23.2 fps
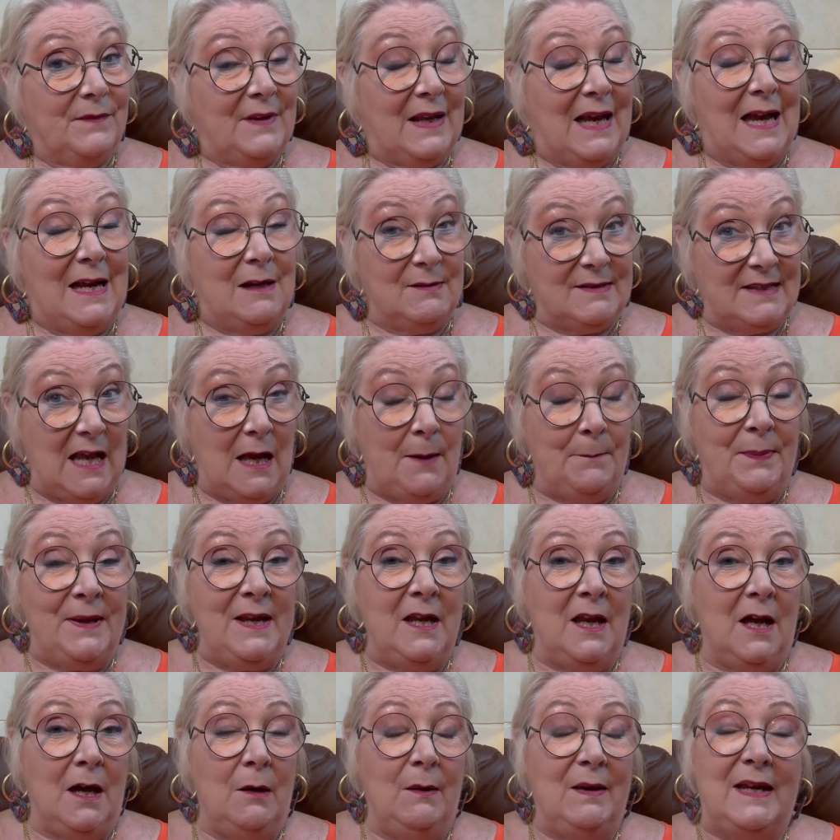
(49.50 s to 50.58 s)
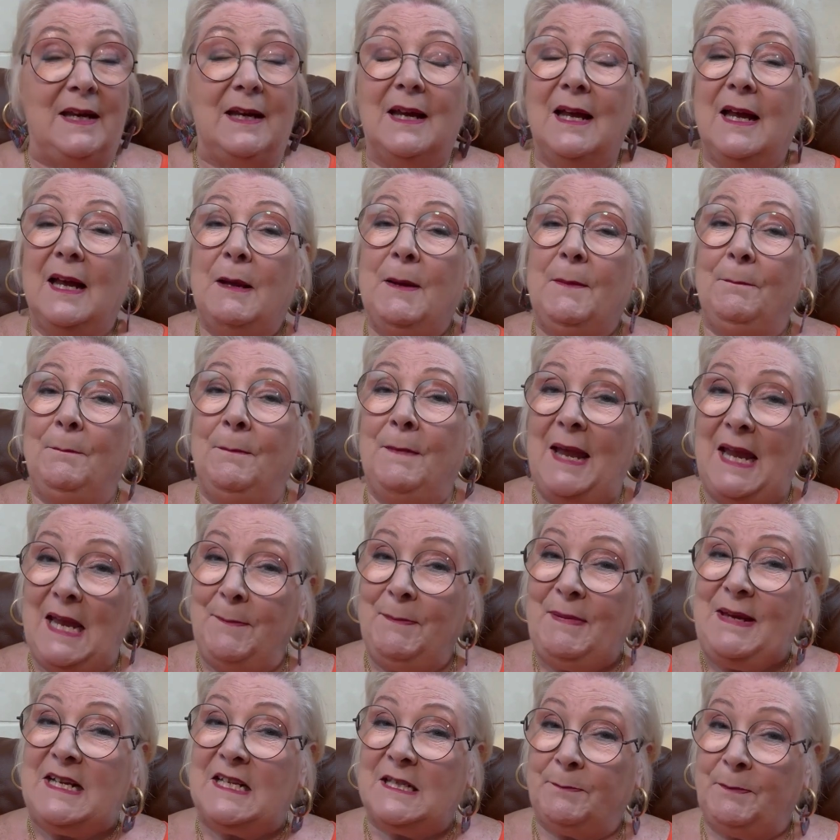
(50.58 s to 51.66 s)
How's that been going?
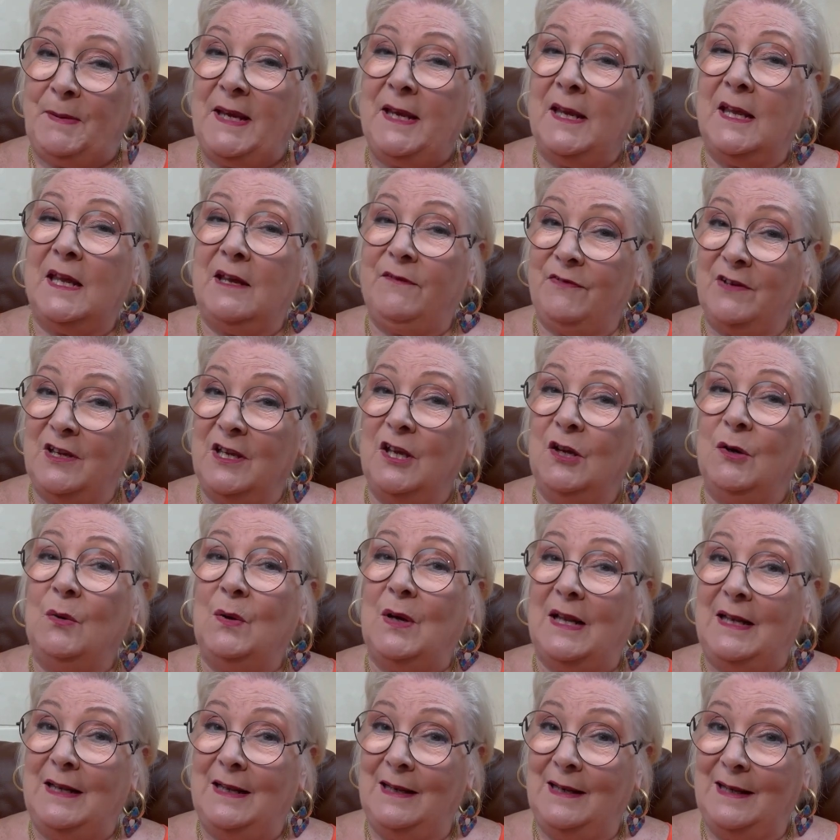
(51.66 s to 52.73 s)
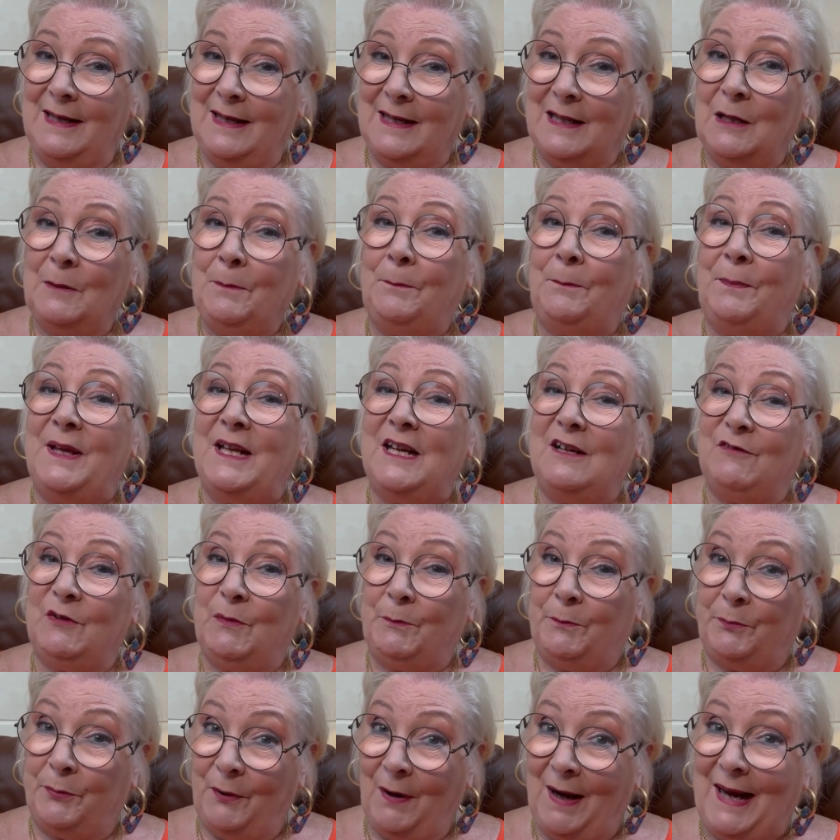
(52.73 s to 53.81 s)
Maybe it's been giving you a little bit of a
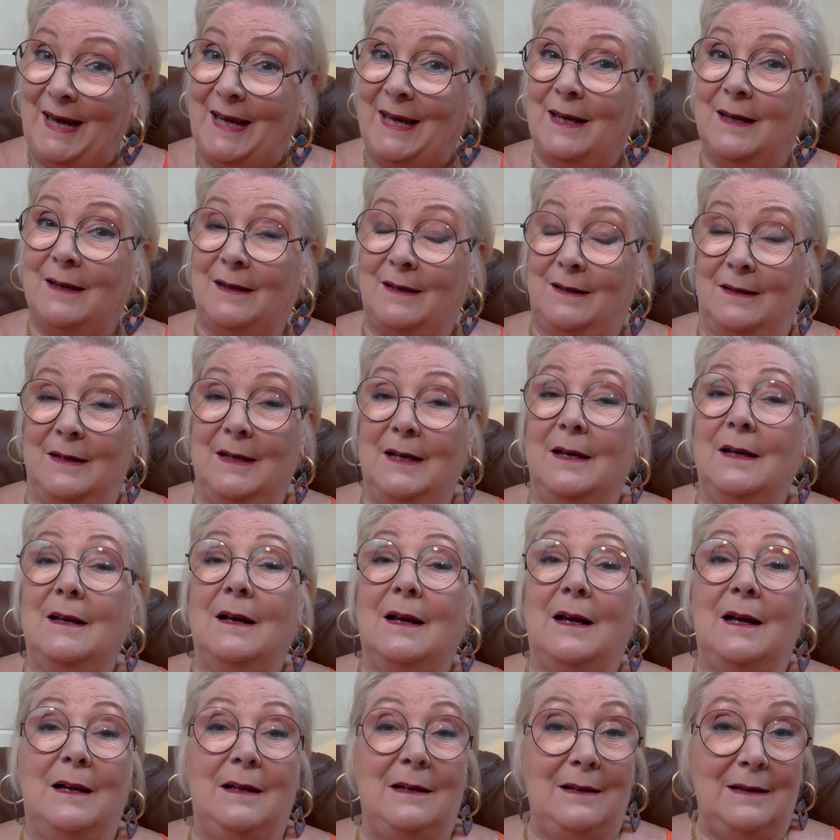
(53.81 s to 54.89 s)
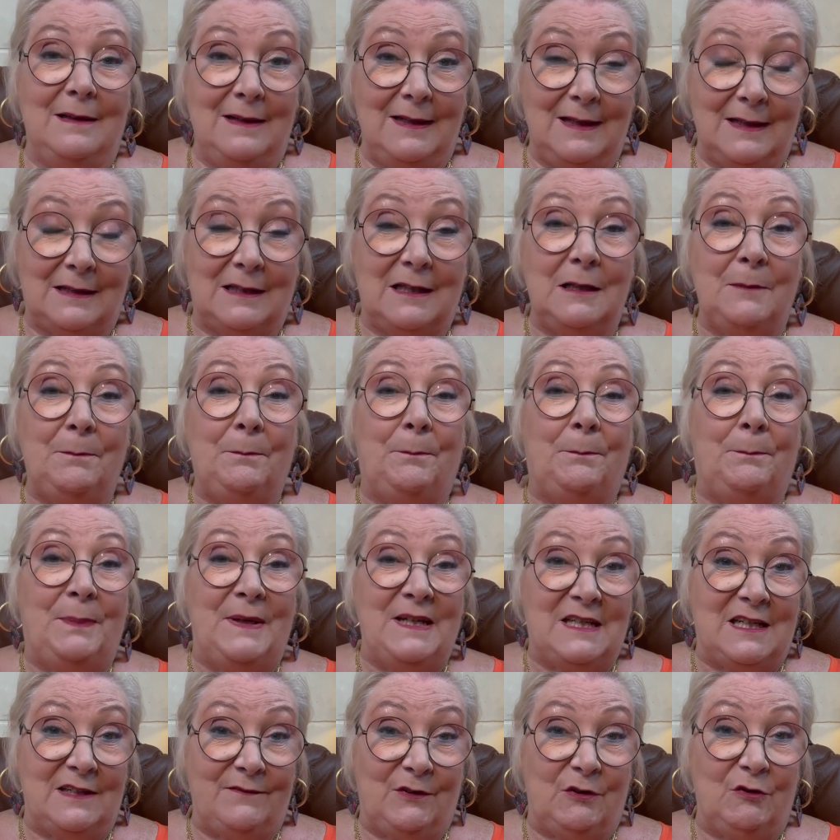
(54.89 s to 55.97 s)
break, a little
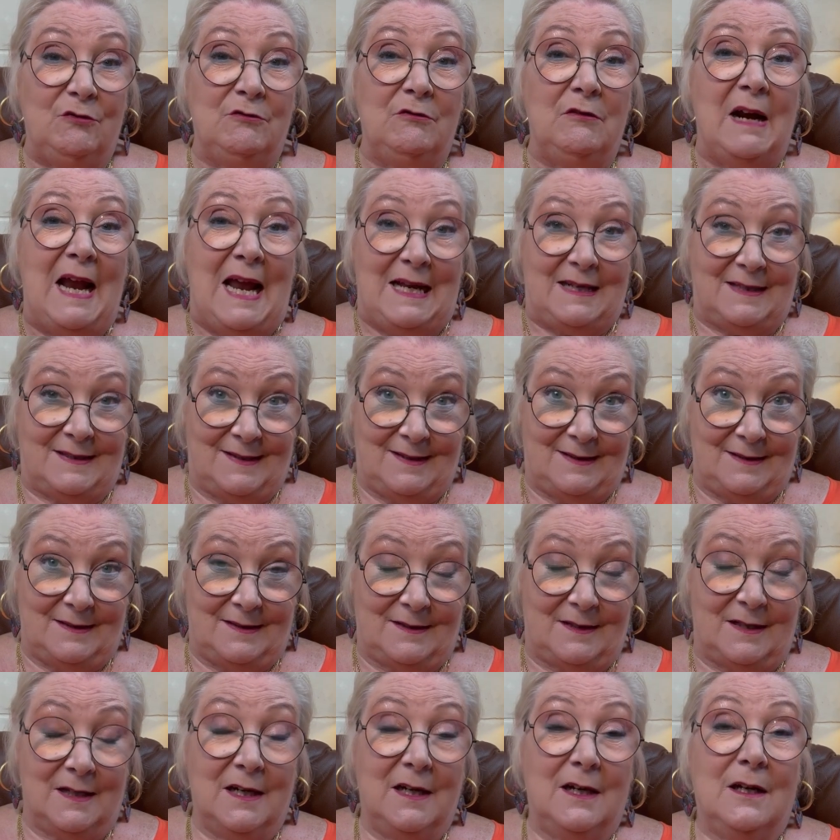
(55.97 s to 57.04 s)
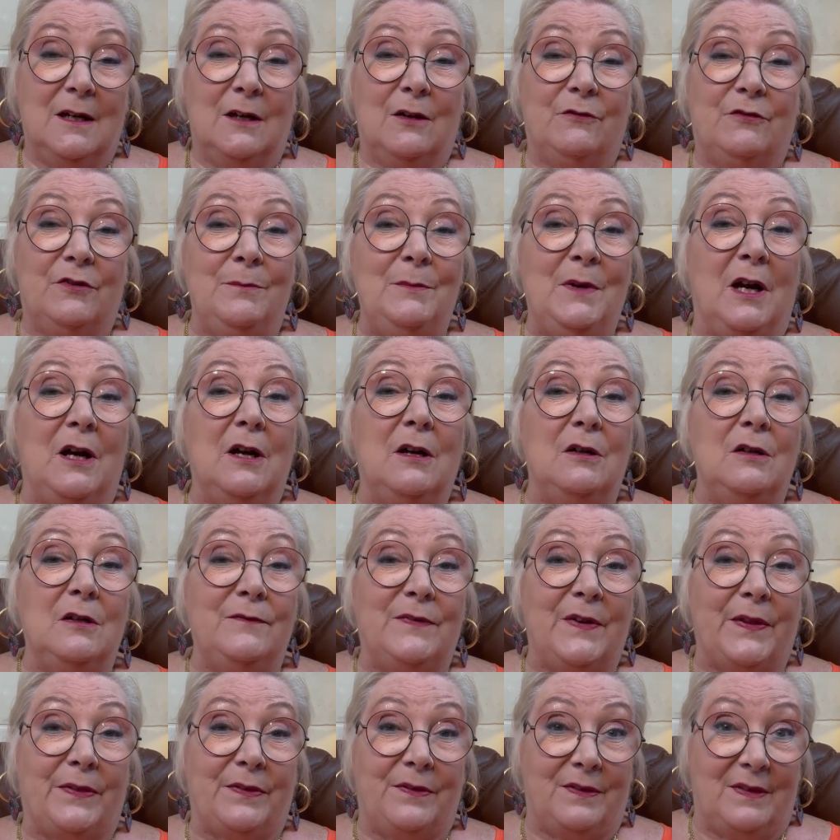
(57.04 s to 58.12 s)
bit of a rest from
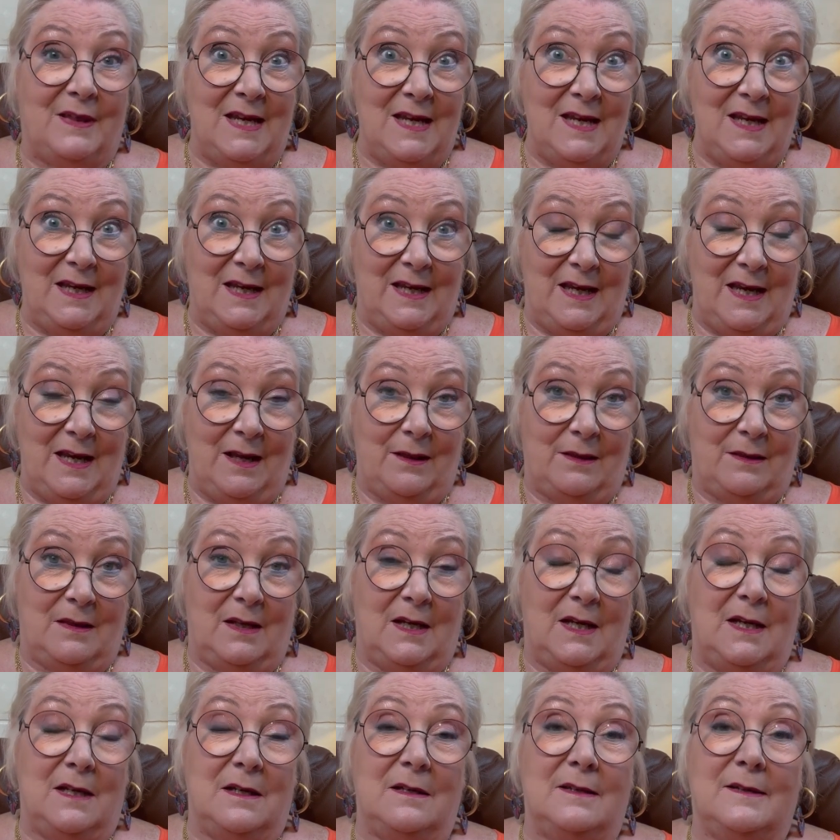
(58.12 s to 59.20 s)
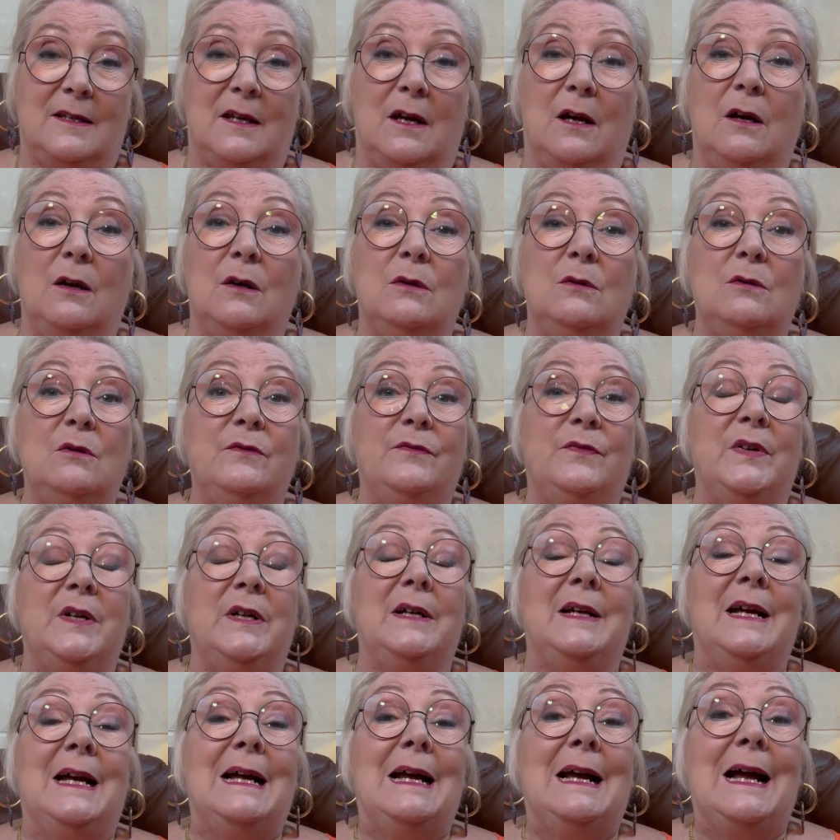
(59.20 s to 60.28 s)
overthinking things,
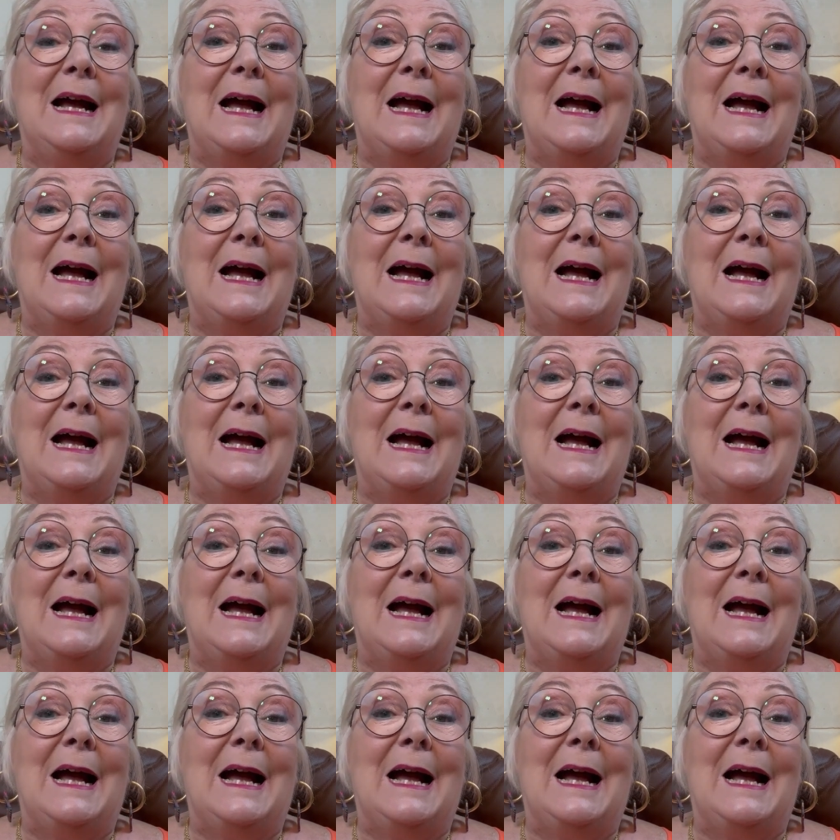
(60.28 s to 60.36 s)
over